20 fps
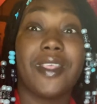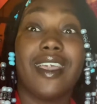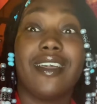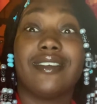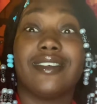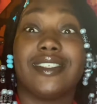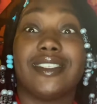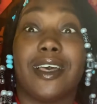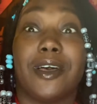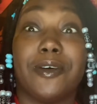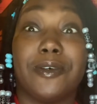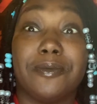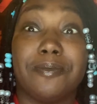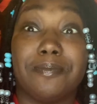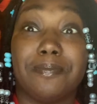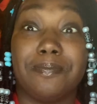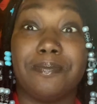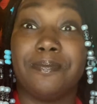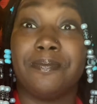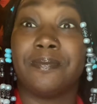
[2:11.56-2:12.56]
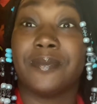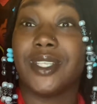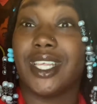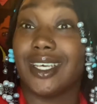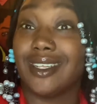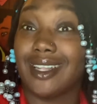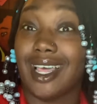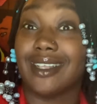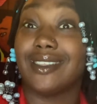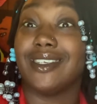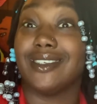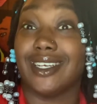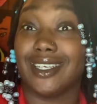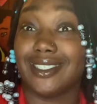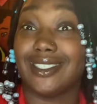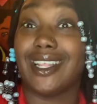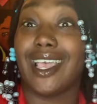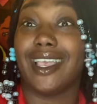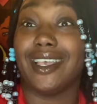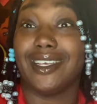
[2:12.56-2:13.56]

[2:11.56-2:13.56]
So then, like, the next day,